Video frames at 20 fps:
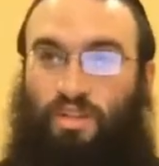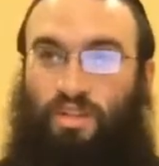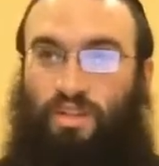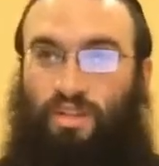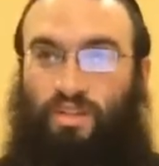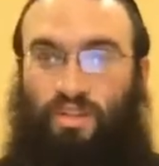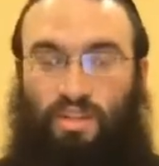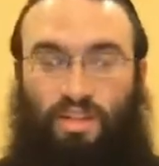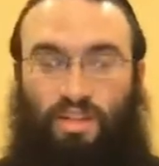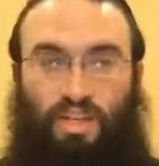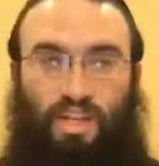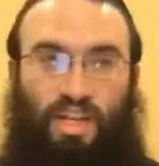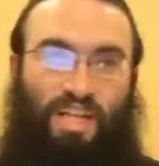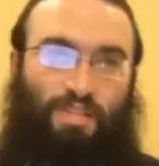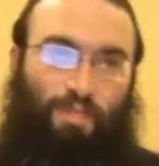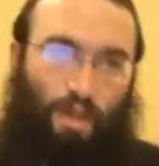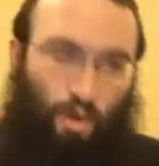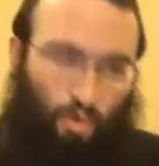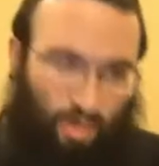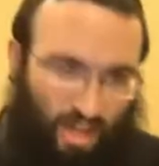Really,
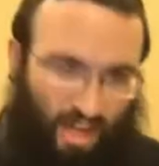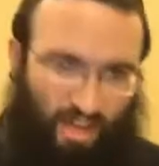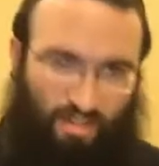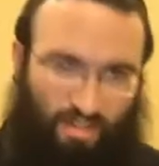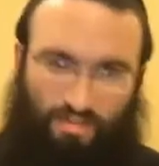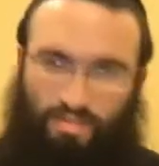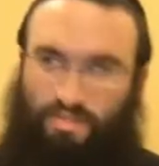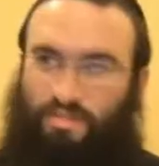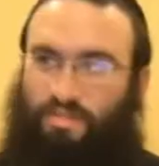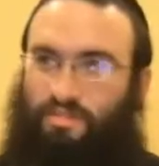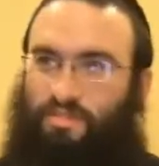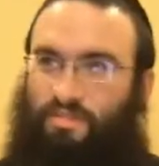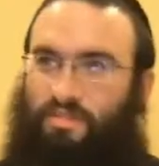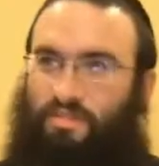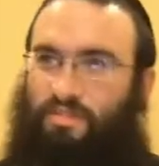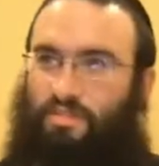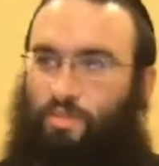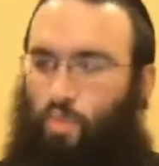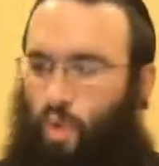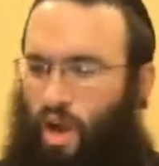it's my own gaiva.
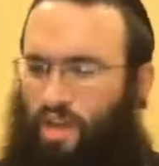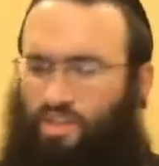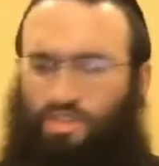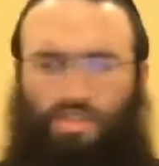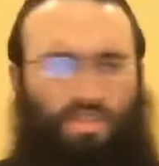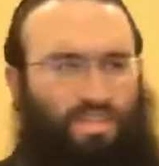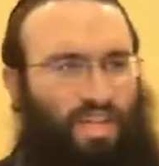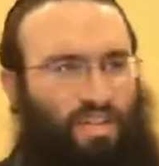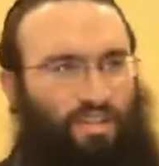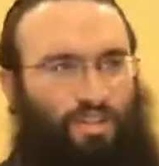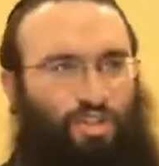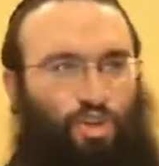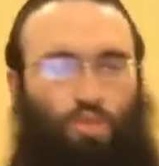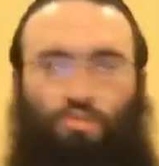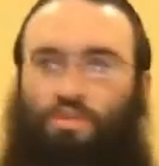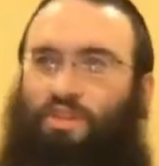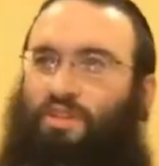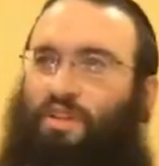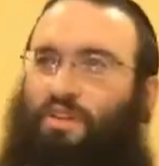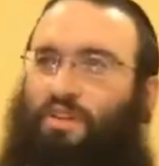Why should the tzaddik
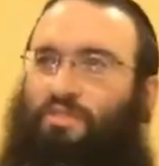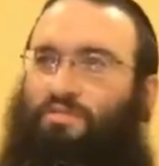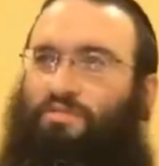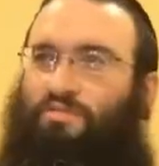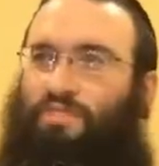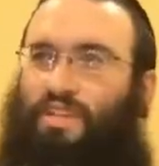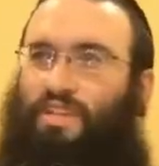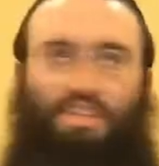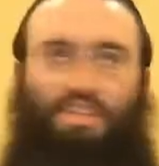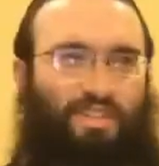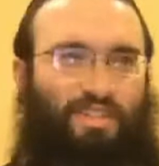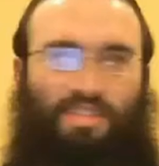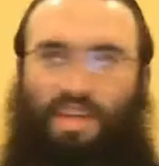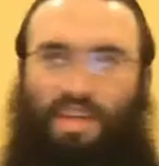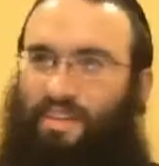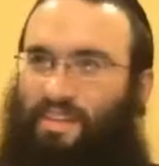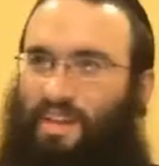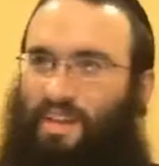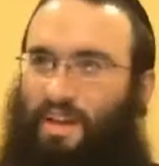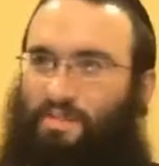show me love? He's the
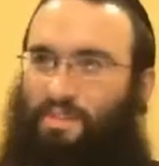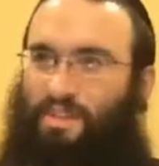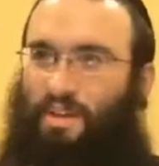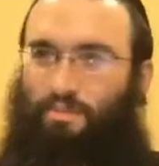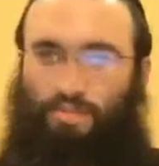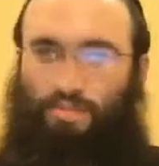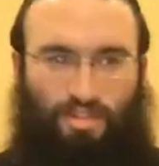tzaddik emes.